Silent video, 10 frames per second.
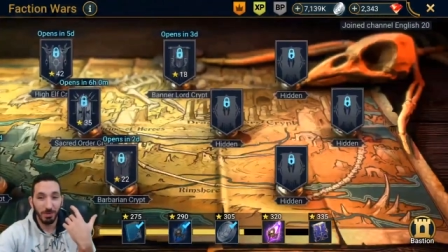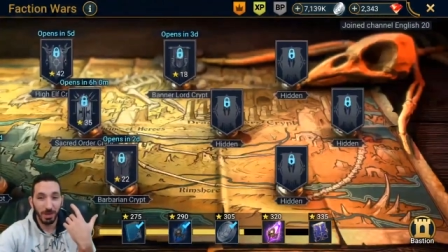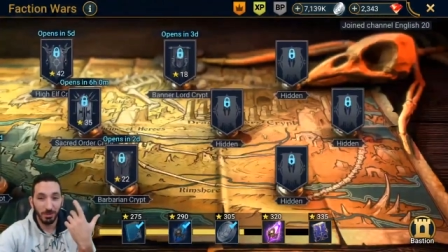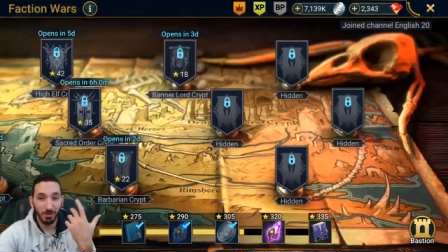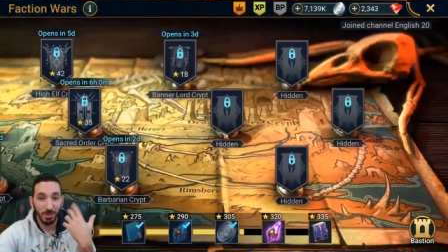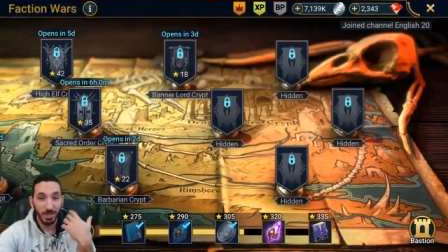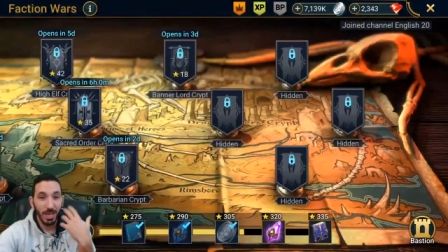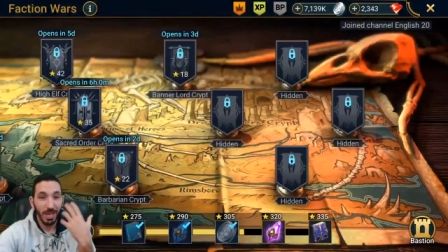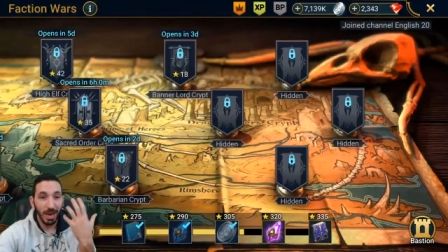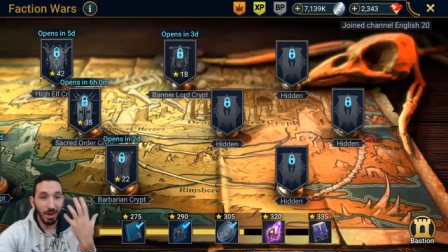faction wars
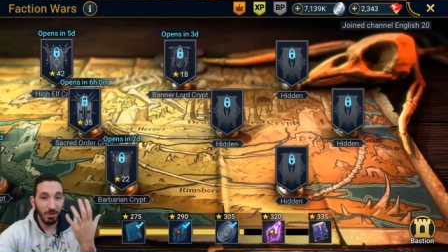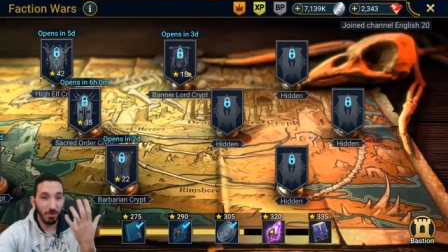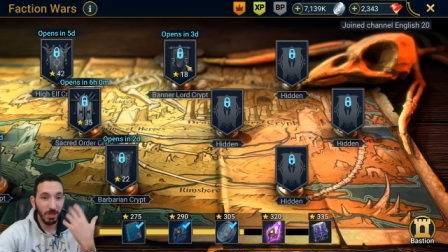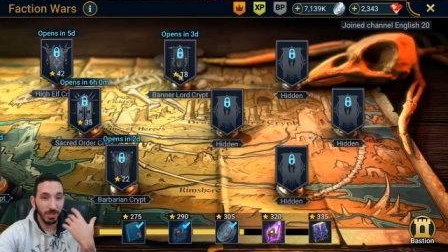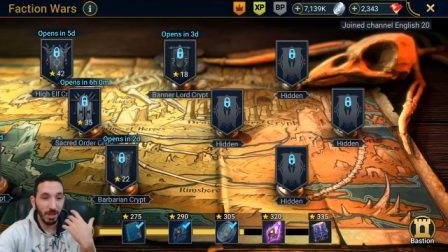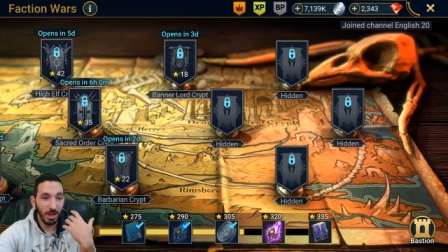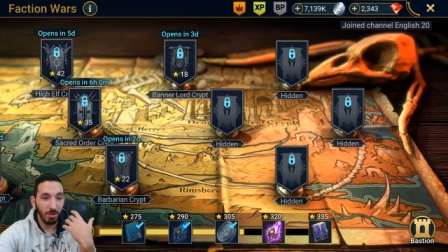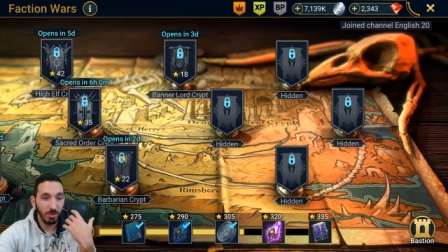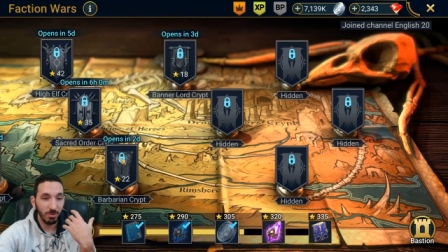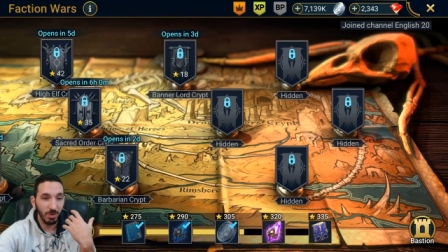are the ones that
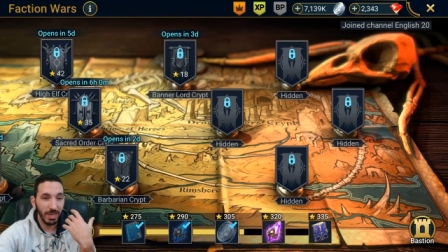I was really